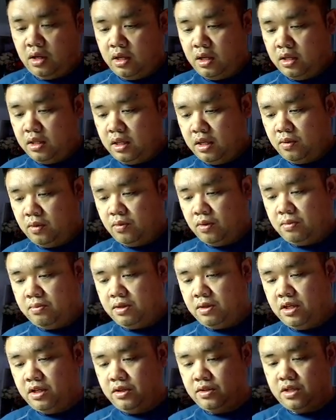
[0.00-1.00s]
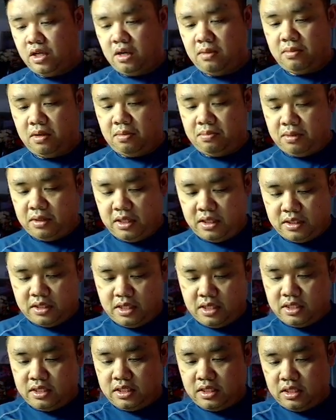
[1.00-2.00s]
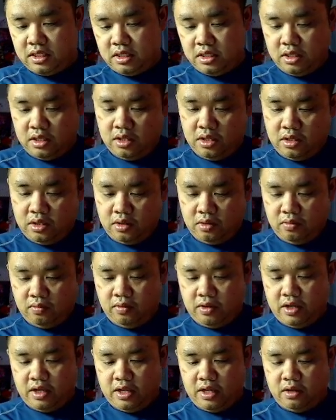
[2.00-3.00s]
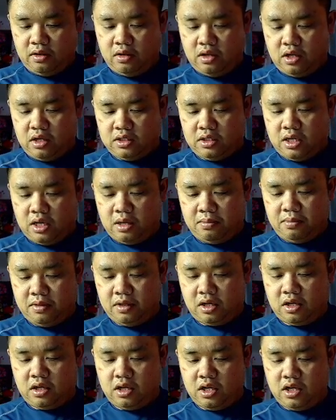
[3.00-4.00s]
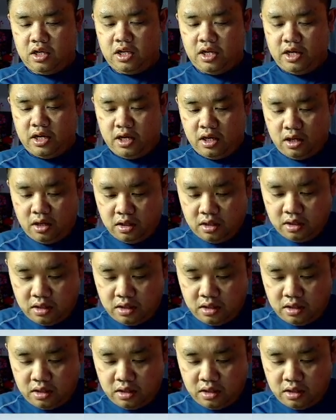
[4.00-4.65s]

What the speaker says: And then what I'm going to do is I'm going to place this right down on top of the card here,